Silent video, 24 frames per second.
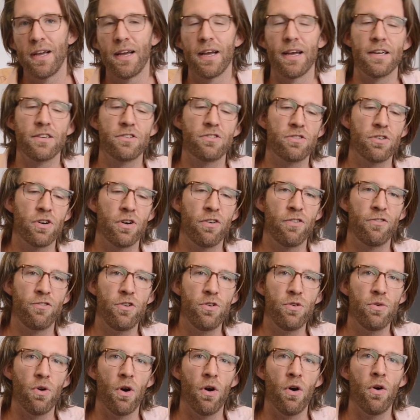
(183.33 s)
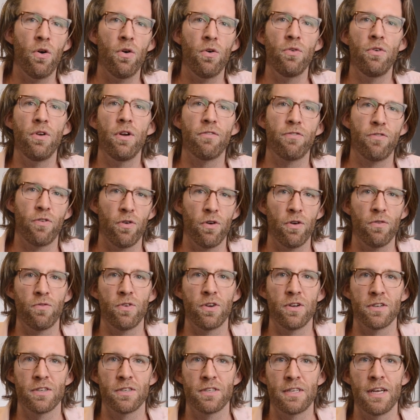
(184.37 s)
And so if you own foreign
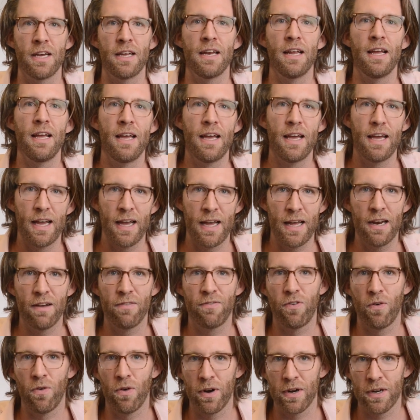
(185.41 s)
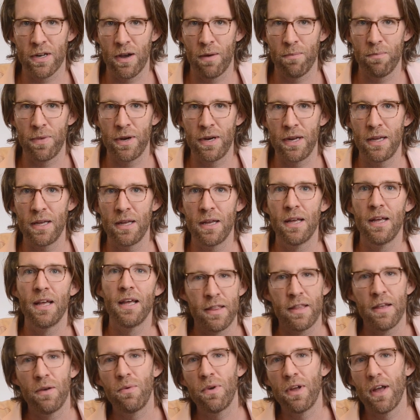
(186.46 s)
real estate in a foreign company,
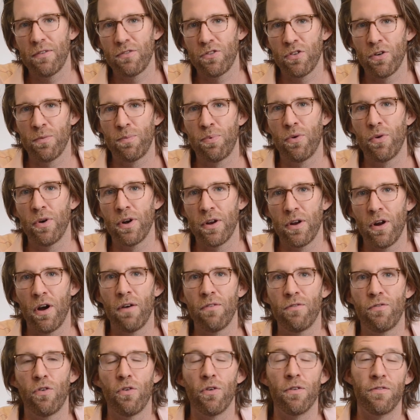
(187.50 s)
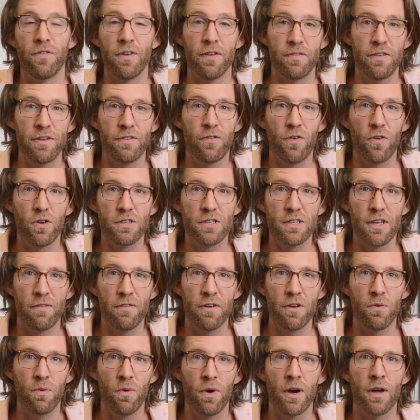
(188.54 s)
then we have to report it on Form
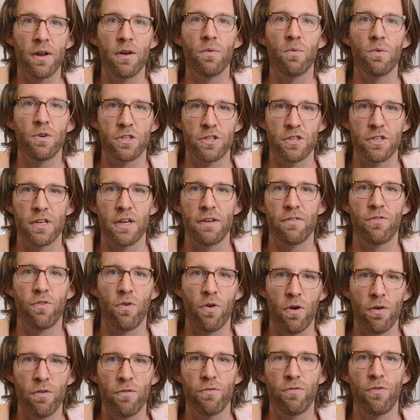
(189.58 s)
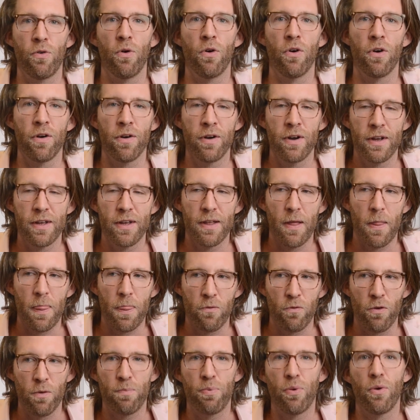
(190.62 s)
5471, which is a form for
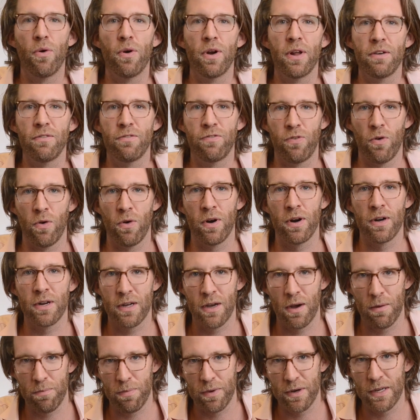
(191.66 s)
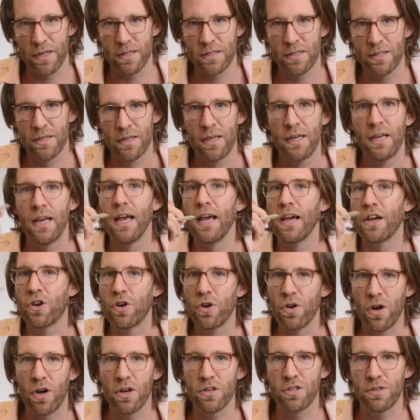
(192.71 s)
reporting foreign companies. It
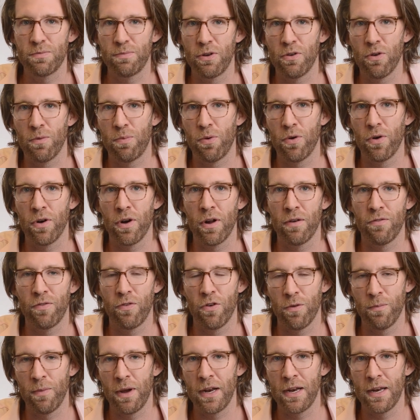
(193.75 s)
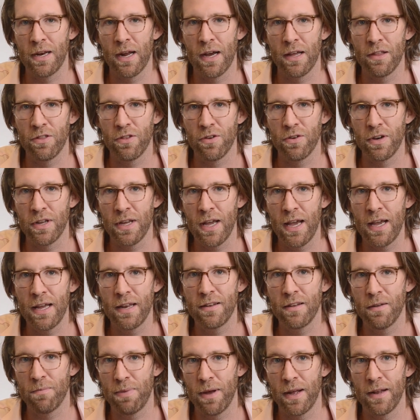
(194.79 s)
could also be reported on Form 8938,
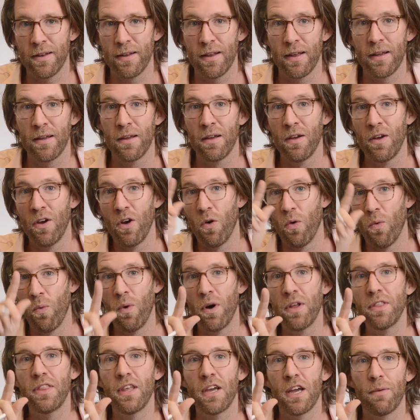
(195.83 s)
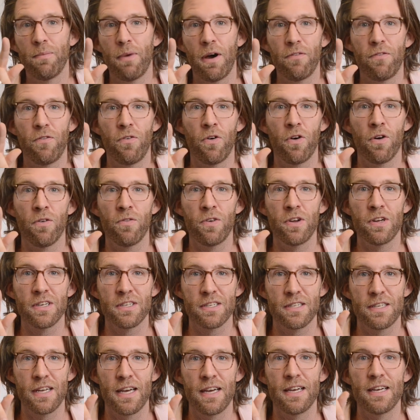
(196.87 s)
depending. One thing about foreign real
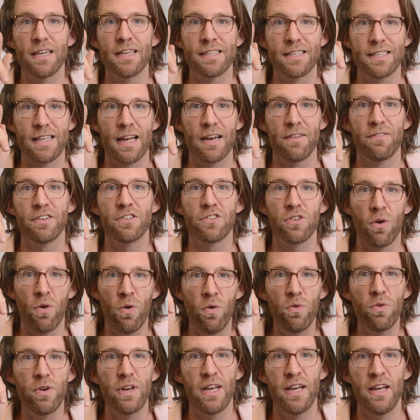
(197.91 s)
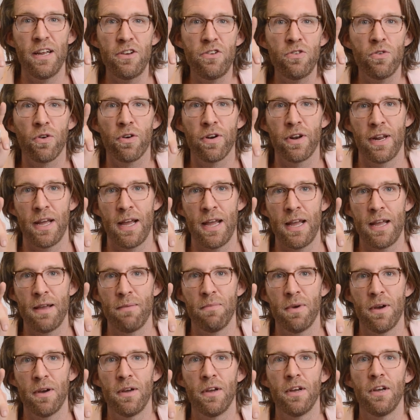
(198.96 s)
estate is that if it's owned in your
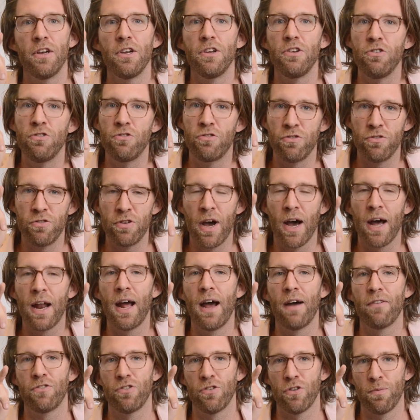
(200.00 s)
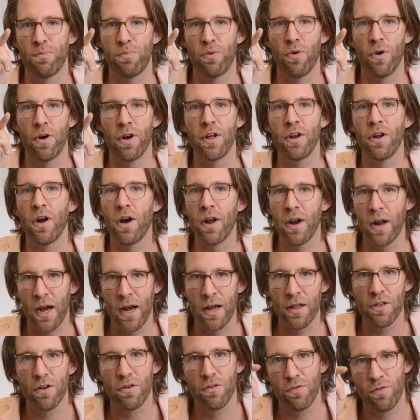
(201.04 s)
name, you do not have to report it on
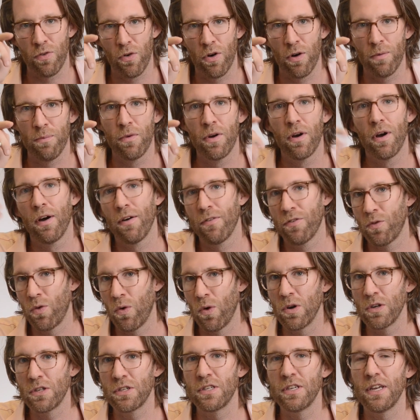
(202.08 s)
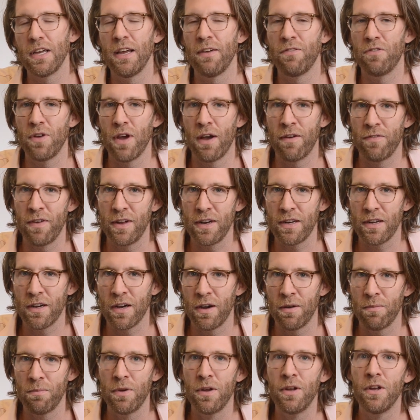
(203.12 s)
either form. Of course, if you have
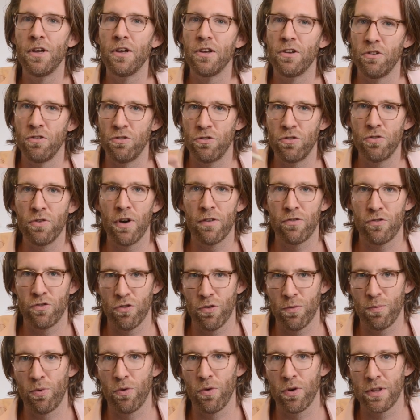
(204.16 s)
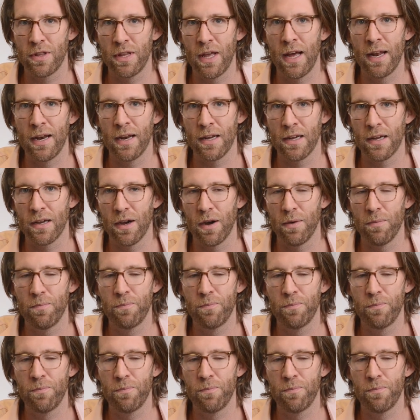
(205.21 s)
income, you do have to report that income.